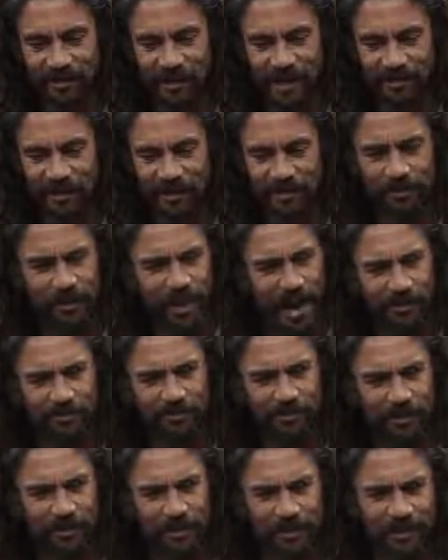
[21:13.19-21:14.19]
You know, people
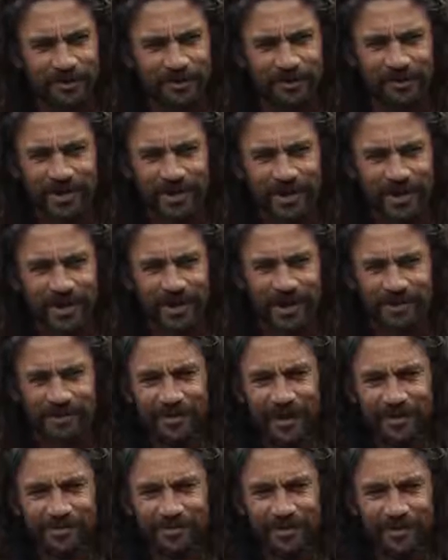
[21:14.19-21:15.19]
laugh at it because
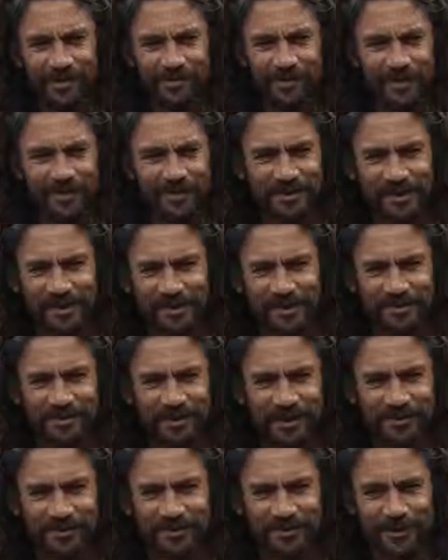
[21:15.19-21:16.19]
that's what they've been
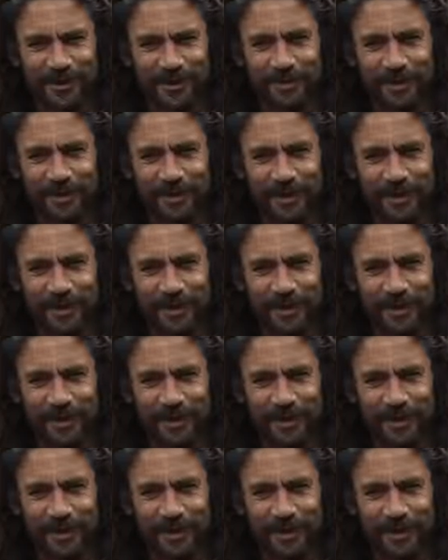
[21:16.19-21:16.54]
stereotyped to do,